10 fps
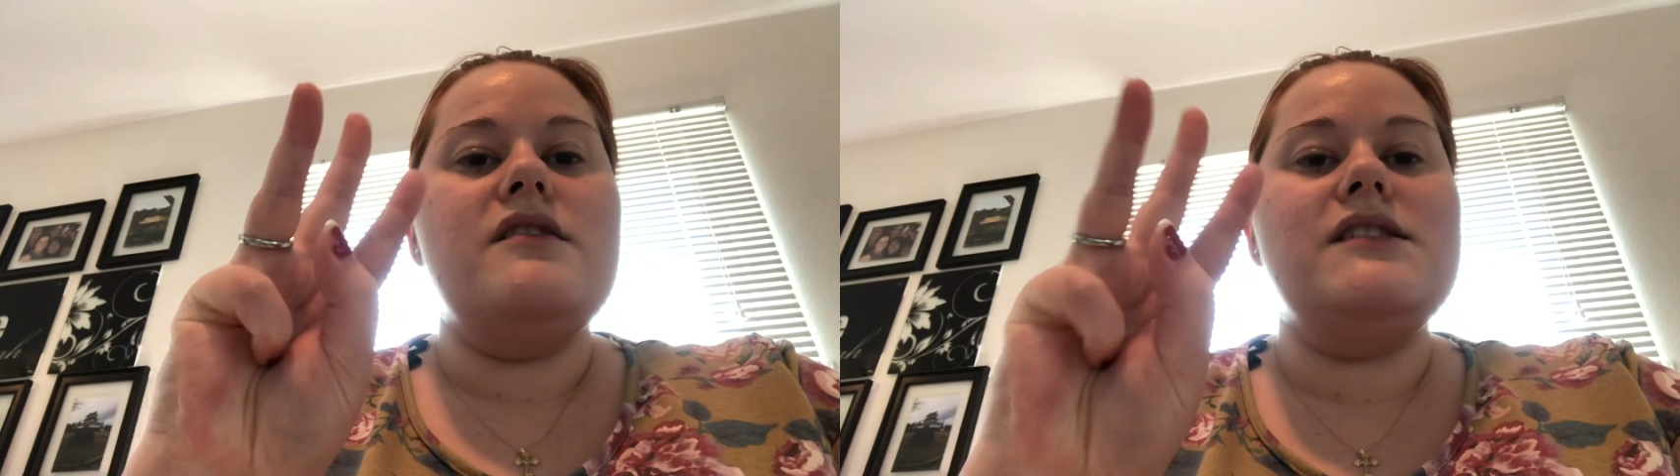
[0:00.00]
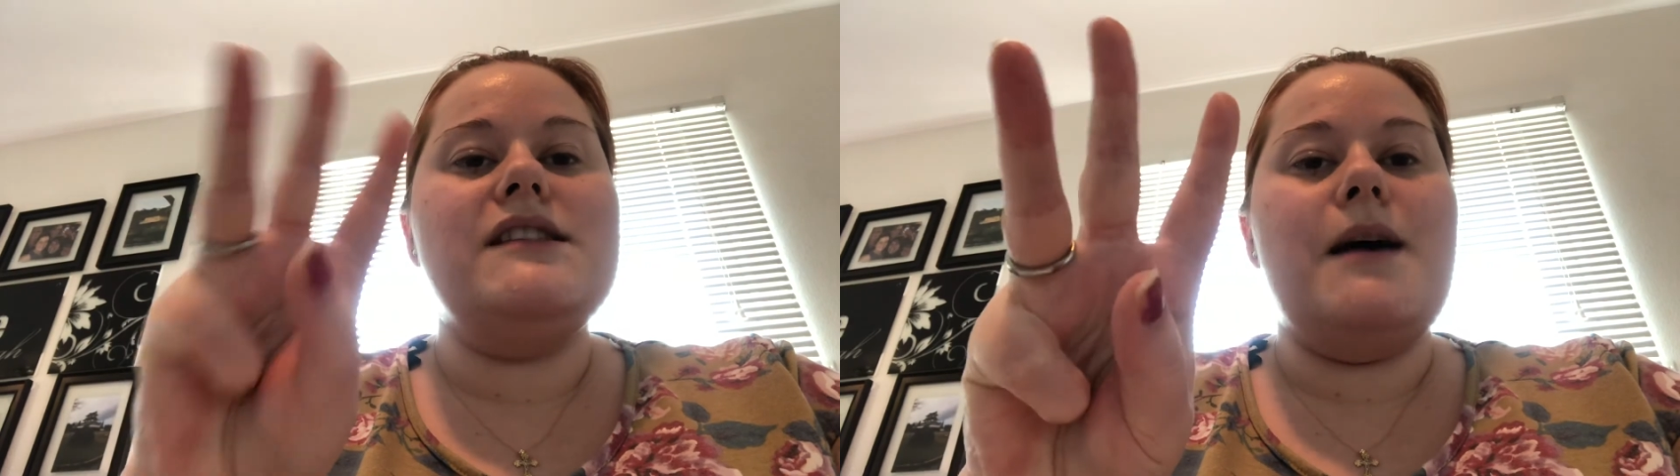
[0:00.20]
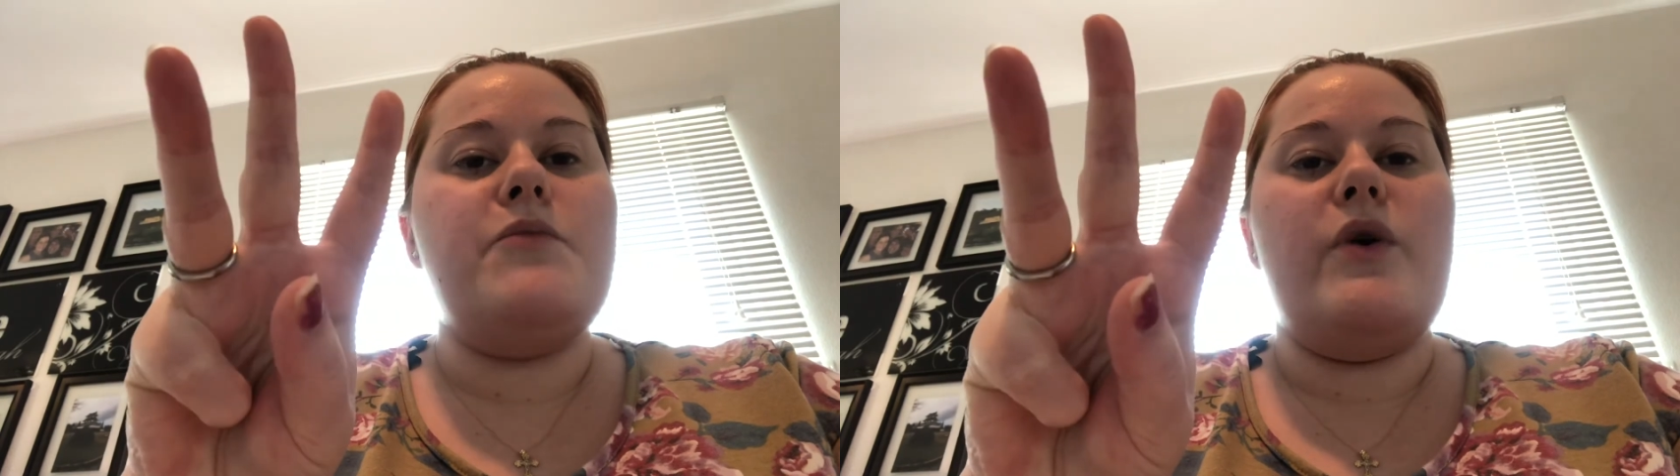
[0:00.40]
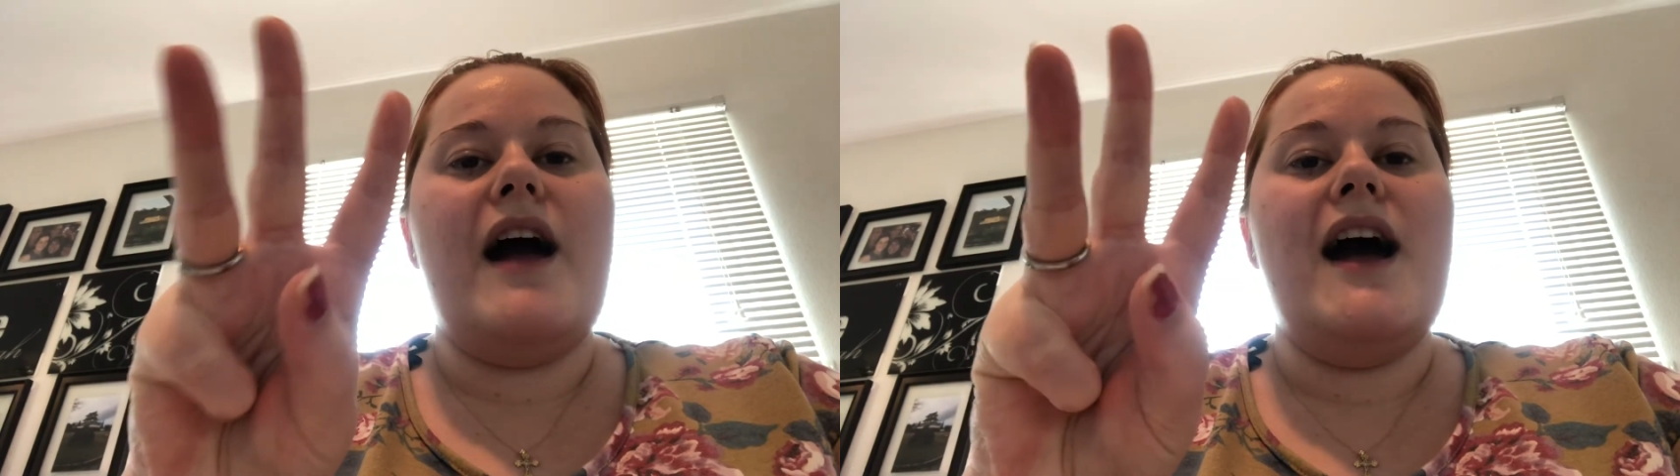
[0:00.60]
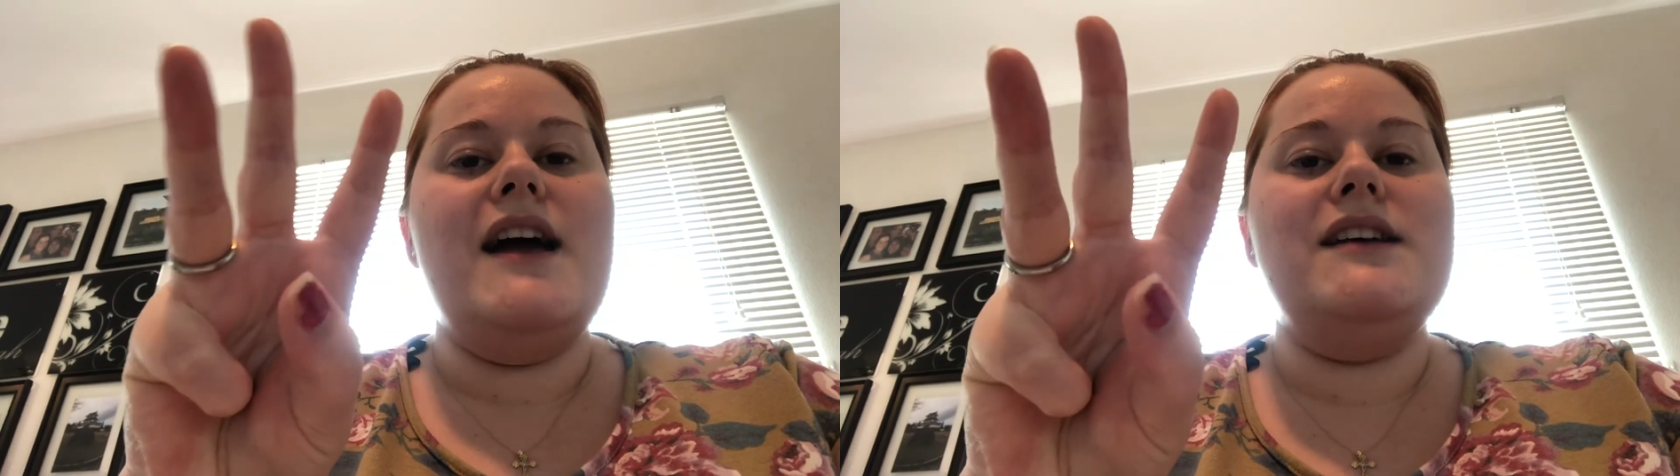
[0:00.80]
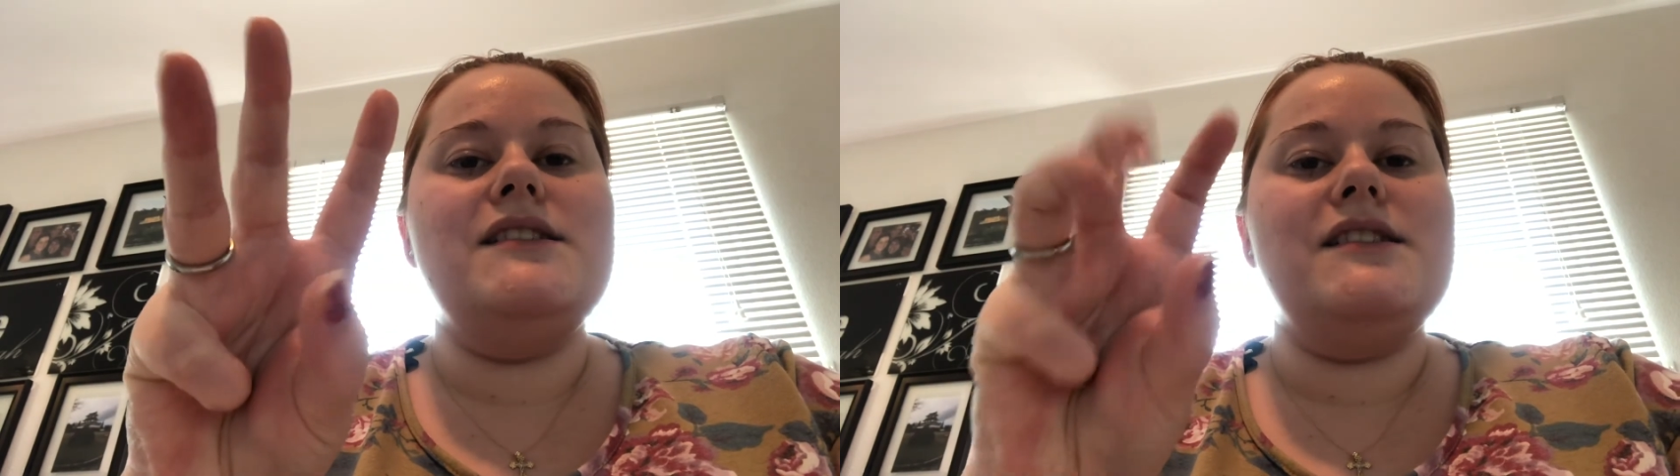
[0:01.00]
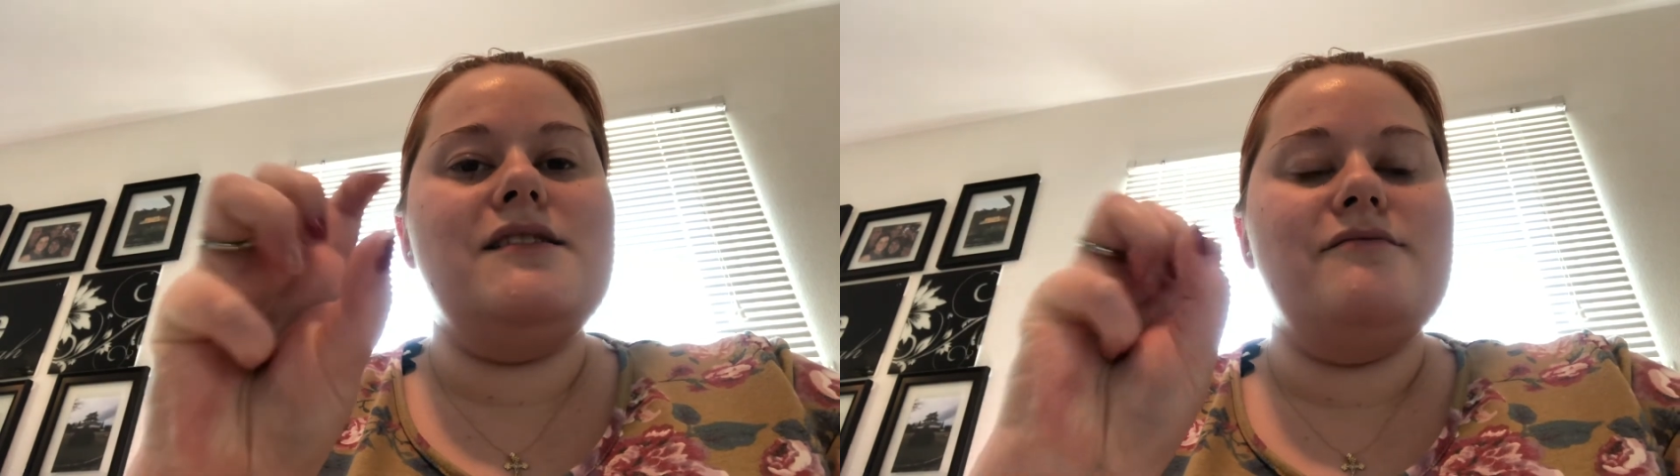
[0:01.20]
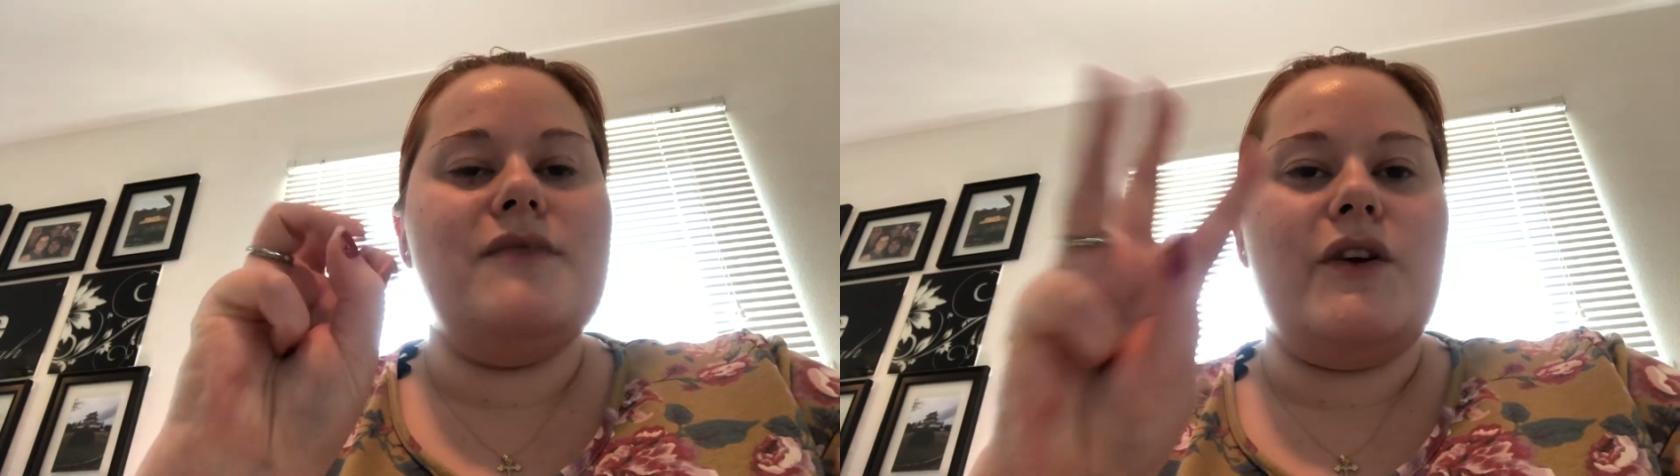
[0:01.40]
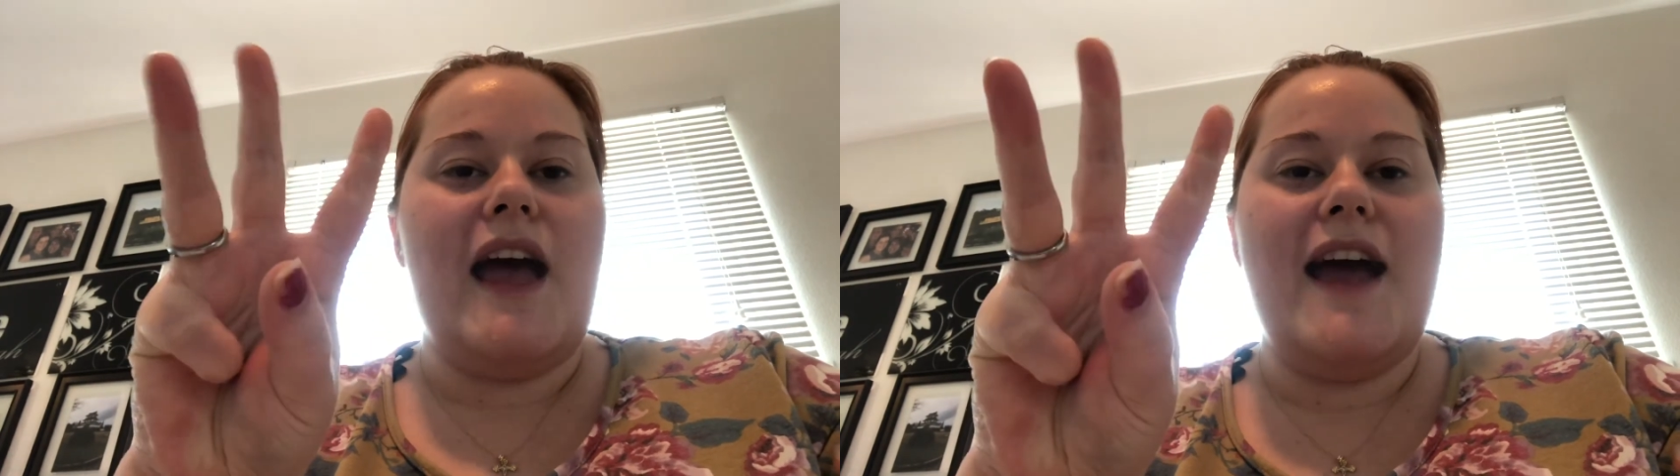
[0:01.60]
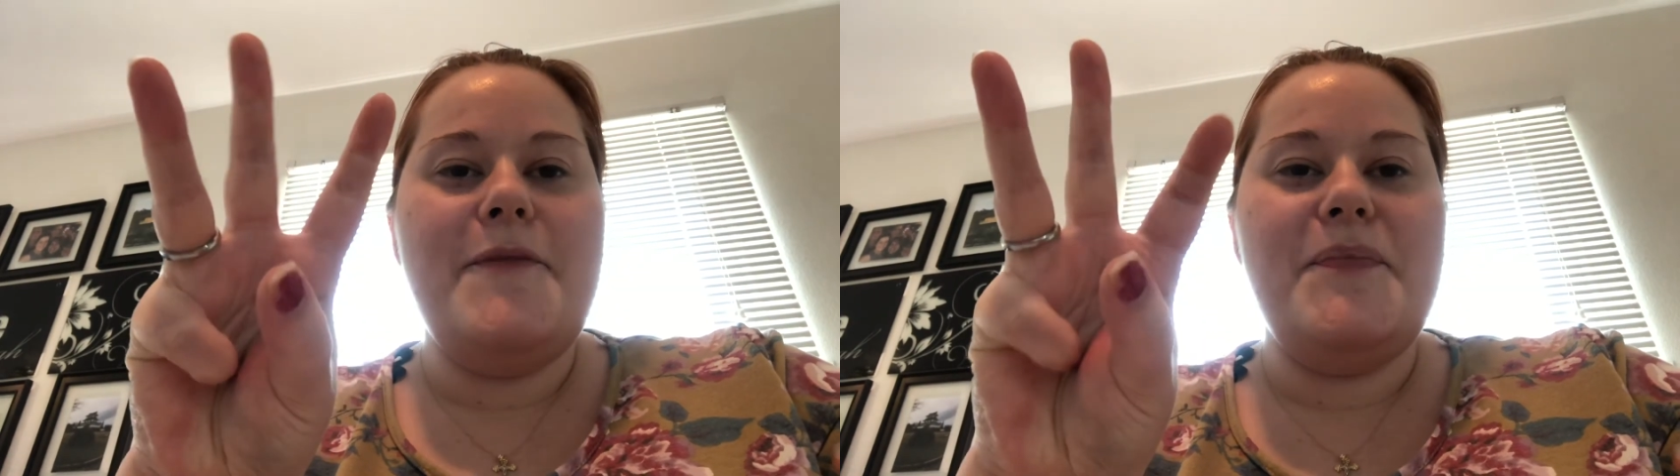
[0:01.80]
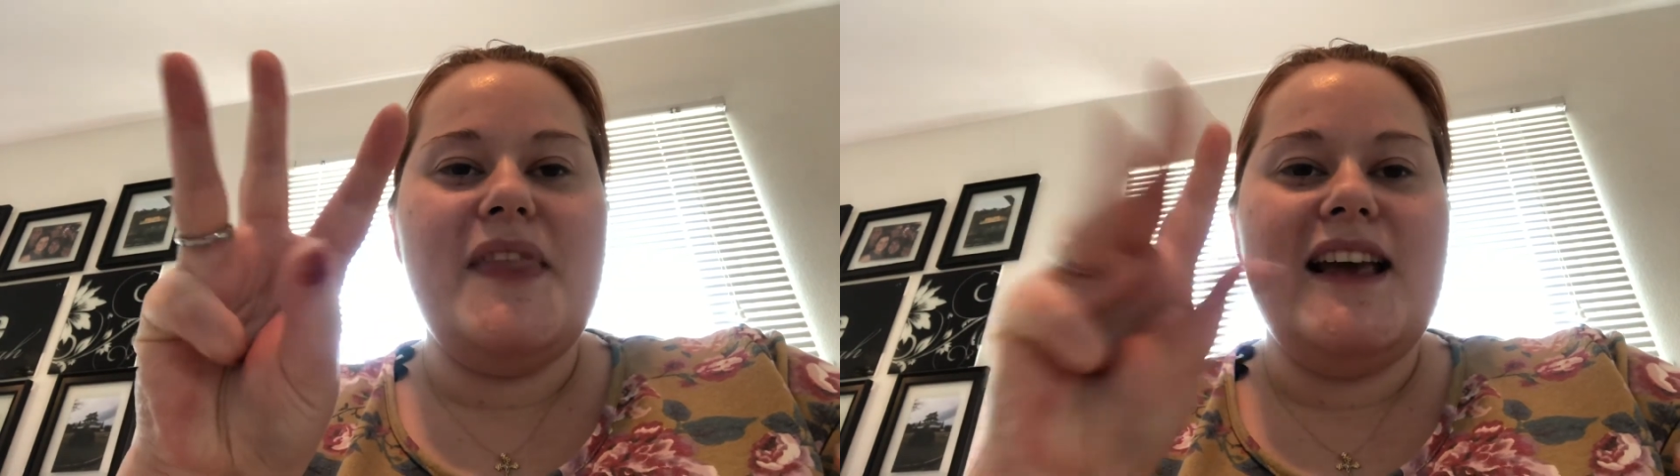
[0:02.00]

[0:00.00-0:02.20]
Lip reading: summarize, okay?